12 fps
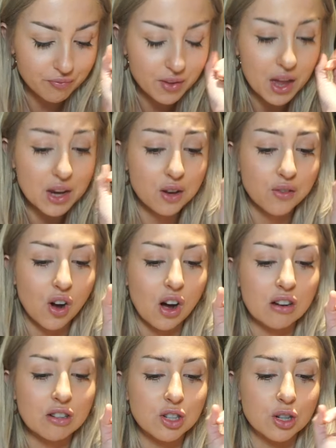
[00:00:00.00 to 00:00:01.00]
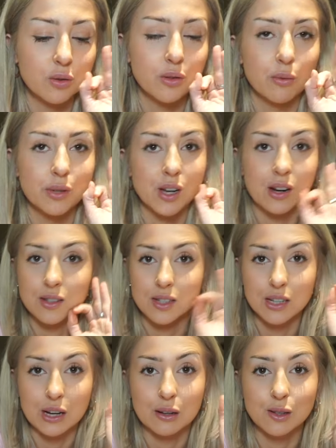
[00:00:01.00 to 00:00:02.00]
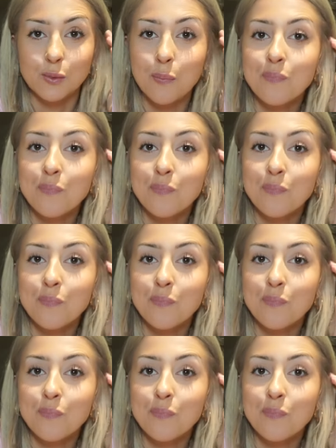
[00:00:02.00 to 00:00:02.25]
to the Wisconsin Dells,